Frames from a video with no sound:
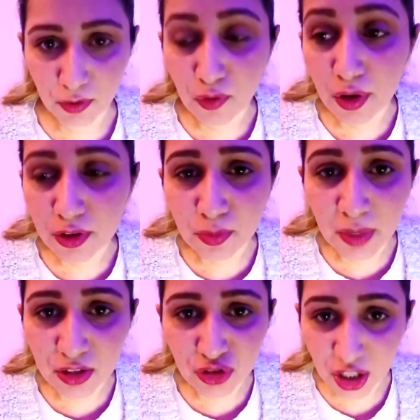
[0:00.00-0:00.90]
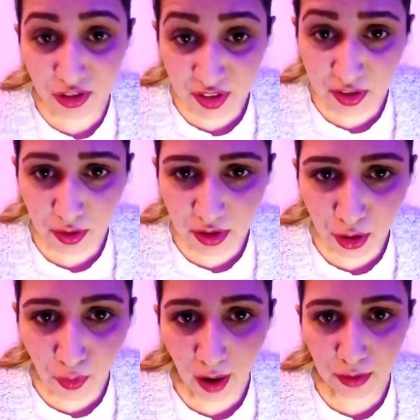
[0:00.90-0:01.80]
We want to make changes on the
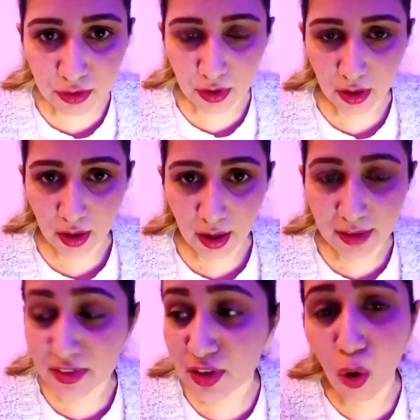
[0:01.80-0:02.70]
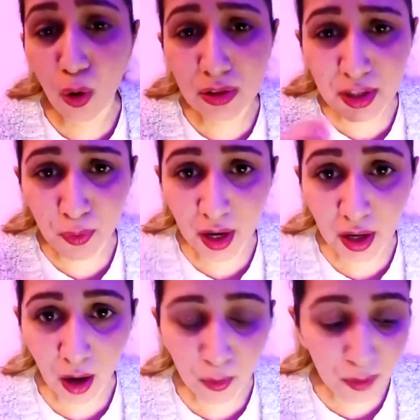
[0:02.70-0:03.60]
ground. And it's the only way
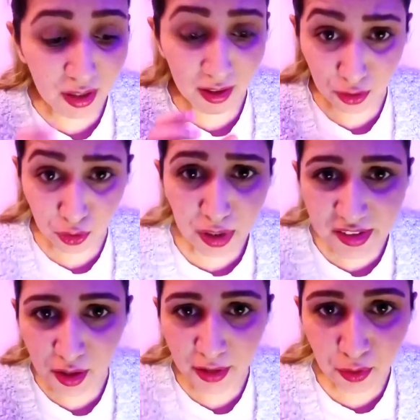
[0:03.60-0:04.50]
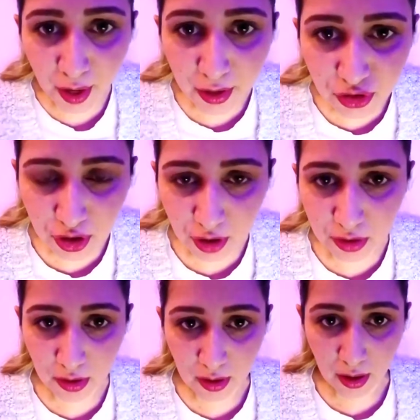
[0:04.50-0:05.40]
how we can do is the
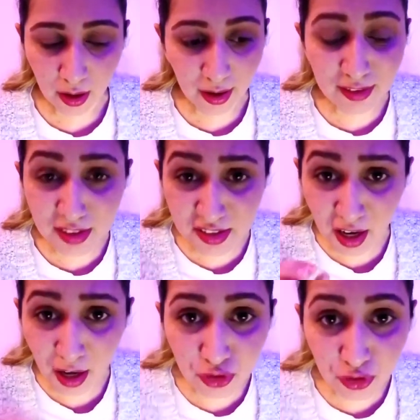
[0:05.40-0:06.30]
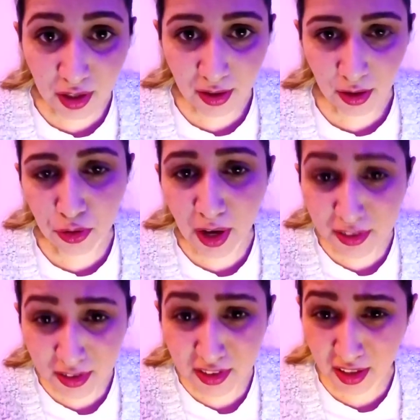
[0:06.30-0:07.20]
education. And this country,
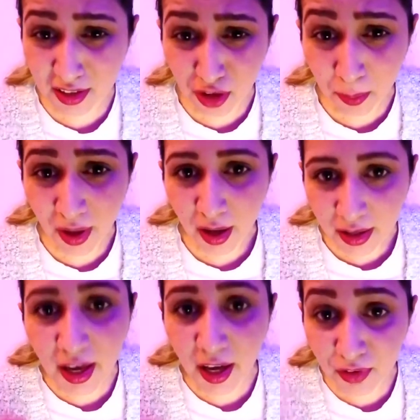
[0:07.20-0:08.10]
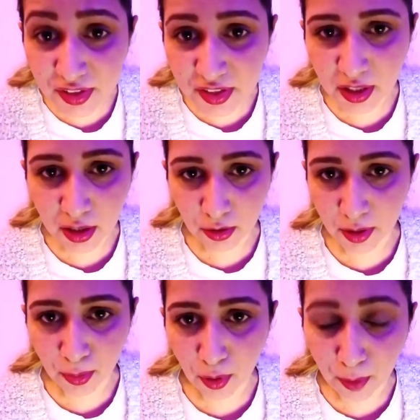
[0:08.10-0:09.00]
United Kingdom, gave us the
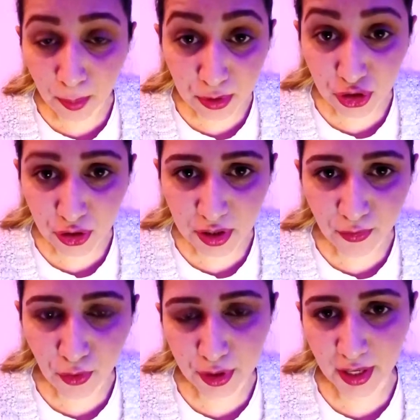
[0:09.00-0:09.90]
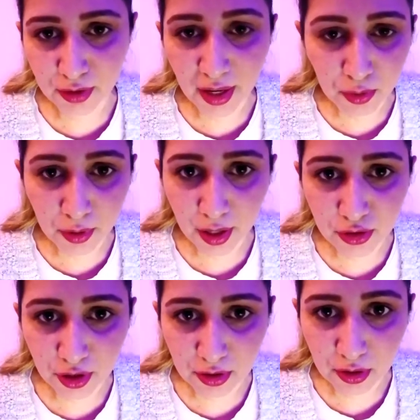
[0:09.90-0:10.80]
equal opportunity for that
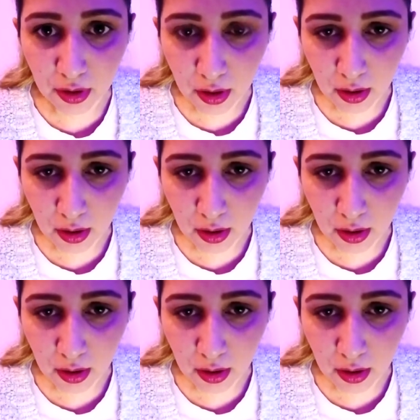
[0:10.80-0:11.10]
education.